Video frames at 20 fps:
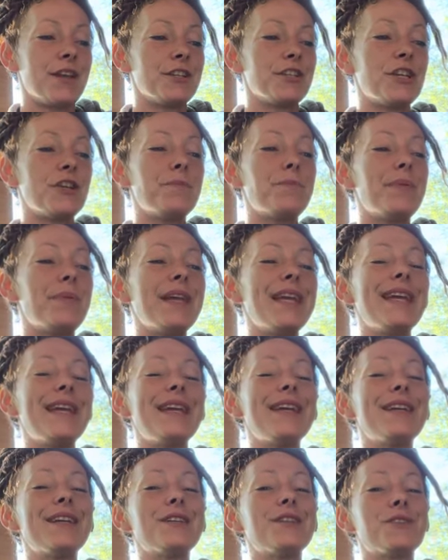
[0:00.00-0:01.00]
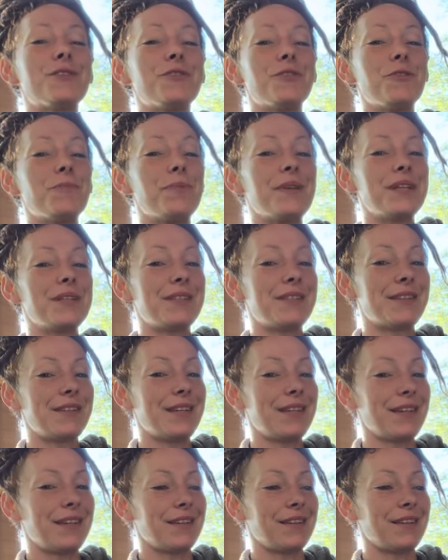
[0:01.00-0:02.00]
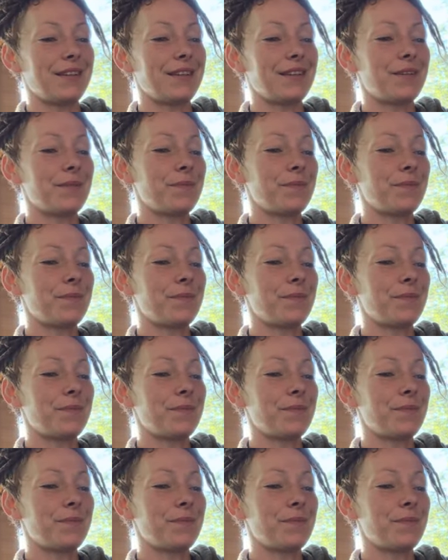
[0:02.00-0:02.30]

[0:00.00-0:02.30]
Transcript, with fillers: To be is to be seen.